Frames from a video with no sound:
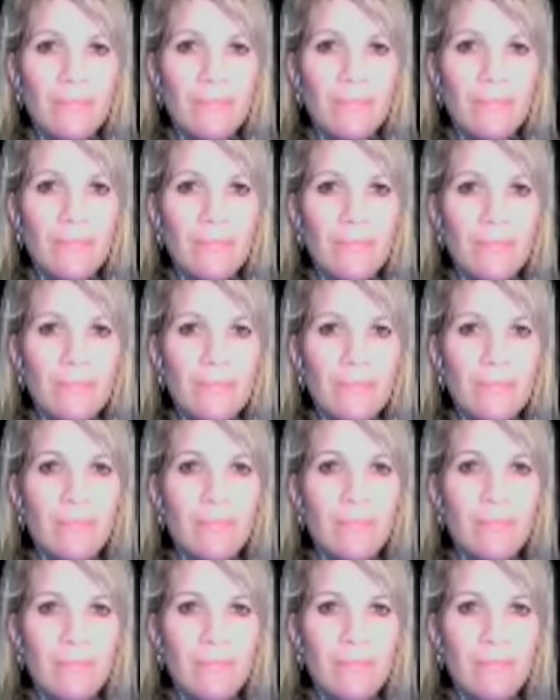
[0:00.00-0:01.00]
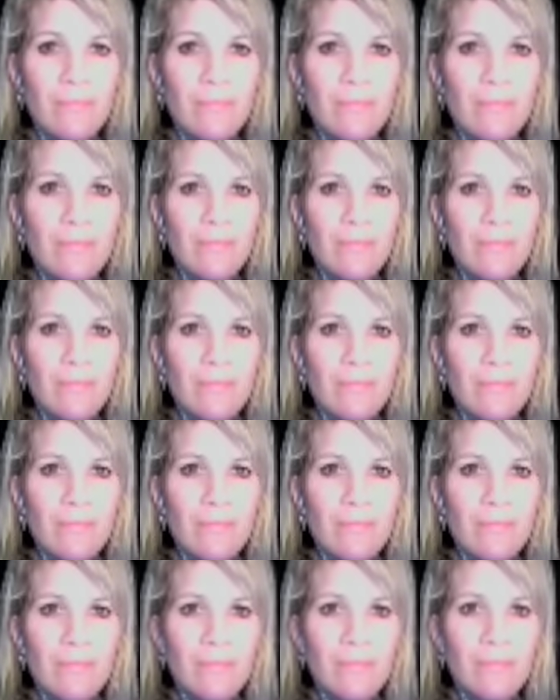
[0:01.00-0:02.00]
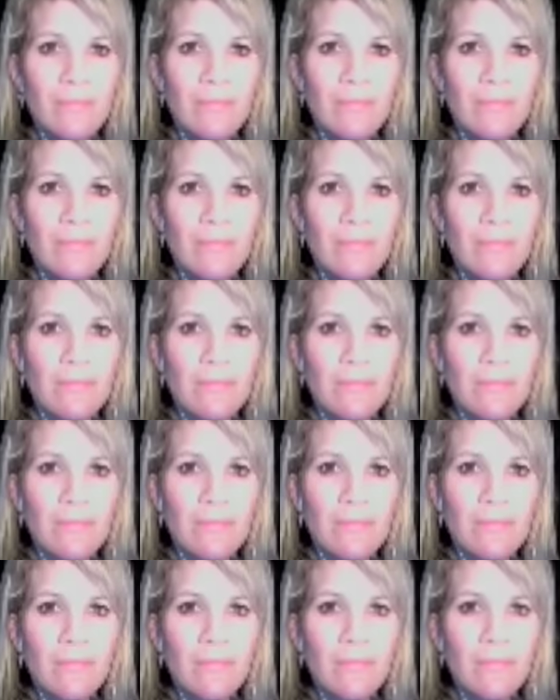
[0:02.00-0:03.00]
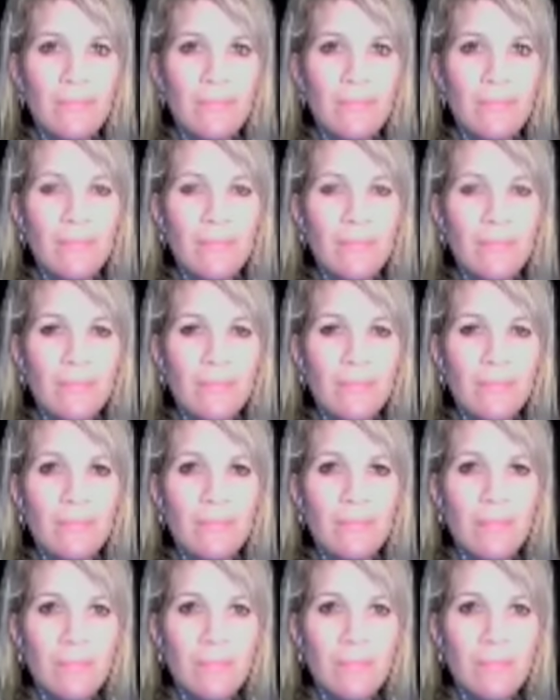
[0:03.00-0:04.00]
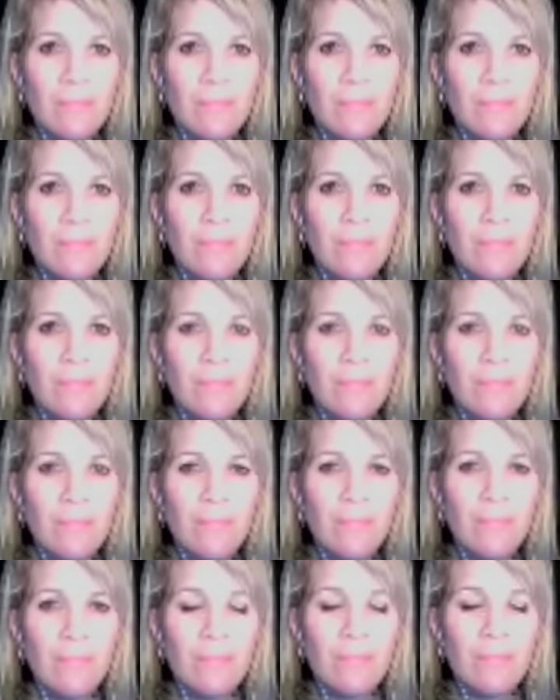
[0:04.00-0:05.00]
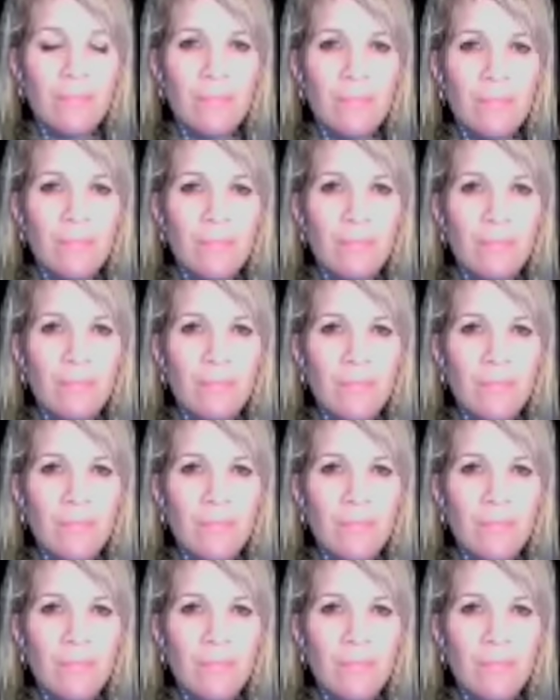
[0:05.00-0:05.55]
[no speech]